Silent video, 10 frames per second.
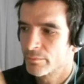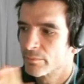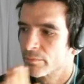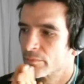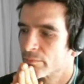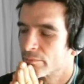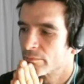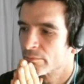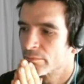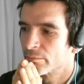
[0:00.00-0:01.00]

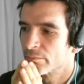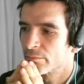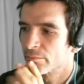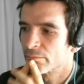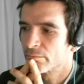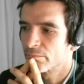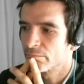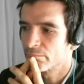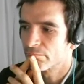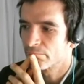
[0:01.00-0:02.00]

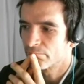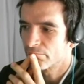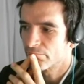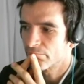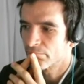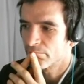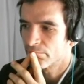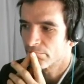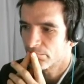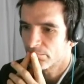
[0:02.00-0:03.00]

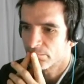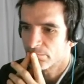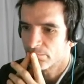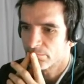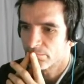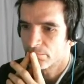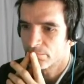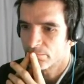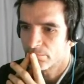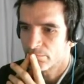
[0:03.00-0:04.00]

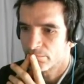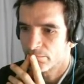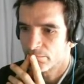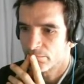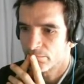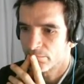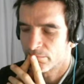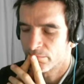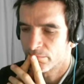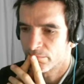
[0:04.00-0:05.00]

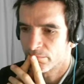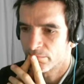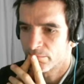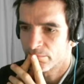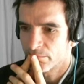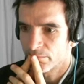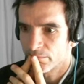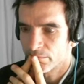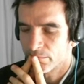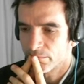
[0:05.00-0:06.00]

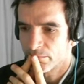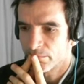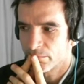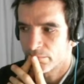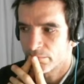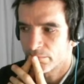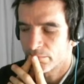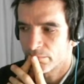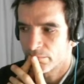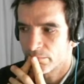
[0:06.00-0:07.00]

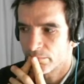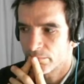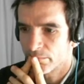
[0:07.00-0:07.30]
(not speaking)